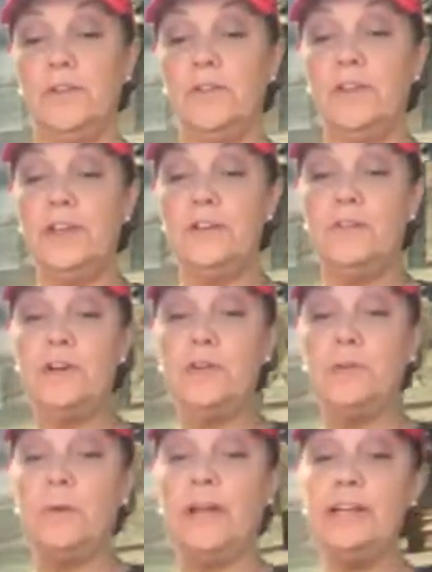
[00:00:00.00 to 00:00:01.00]
think of
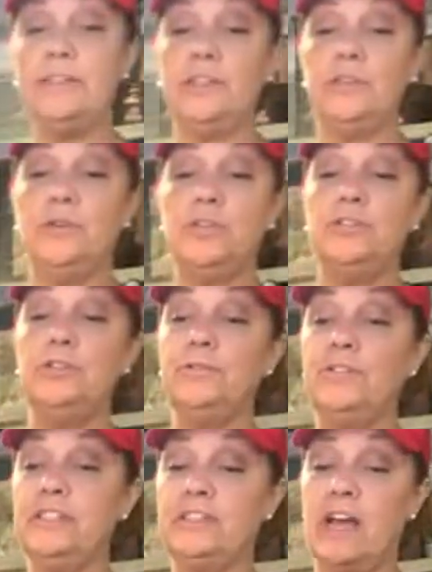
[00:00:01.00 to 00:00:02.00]
other ways that you can
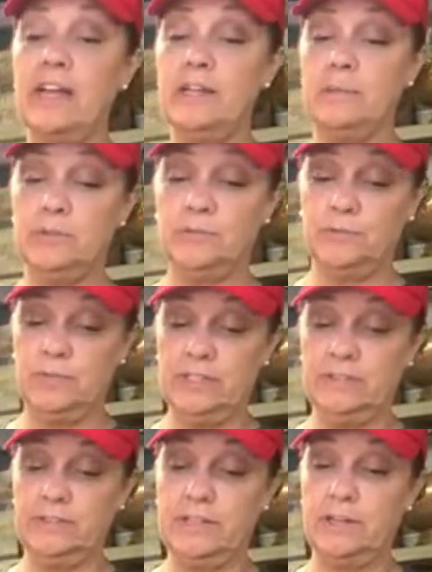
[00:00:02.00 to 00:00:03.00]
use these items
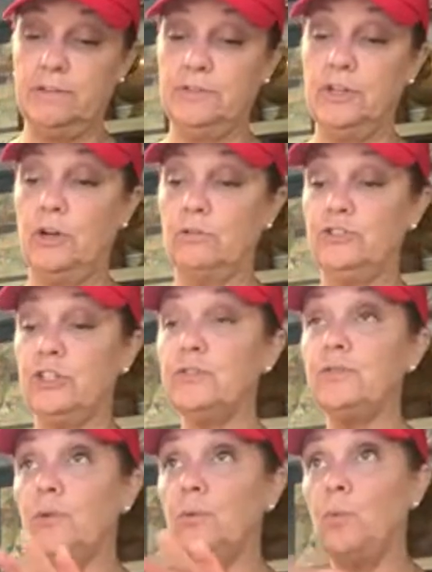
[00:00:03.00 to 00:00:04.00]
instead of,
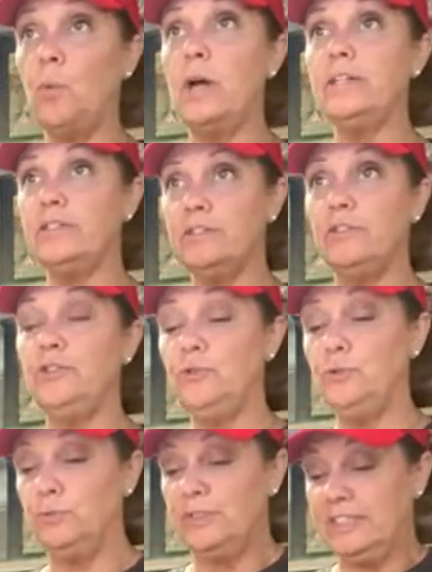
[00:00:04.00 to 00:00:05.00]
just for what
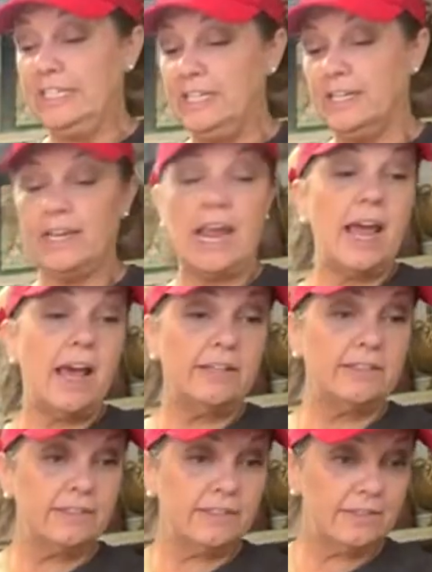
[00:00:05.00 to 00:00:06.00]
you see it
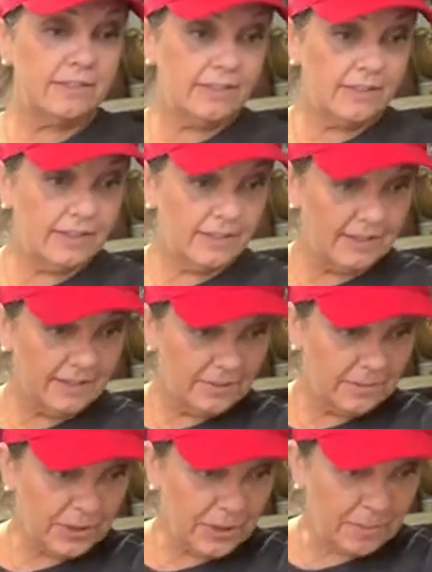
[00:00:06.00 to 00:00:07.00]
as
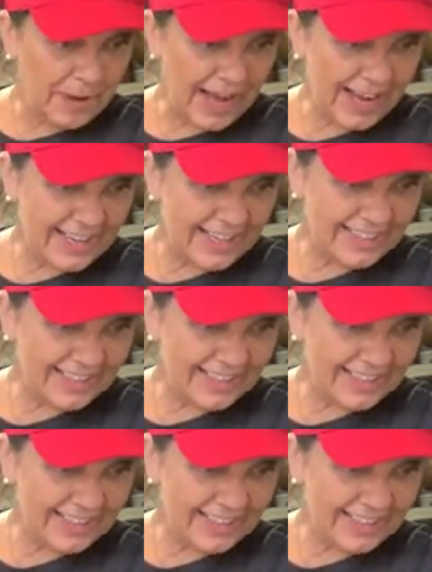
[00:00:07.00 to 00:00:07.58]
when you buy it.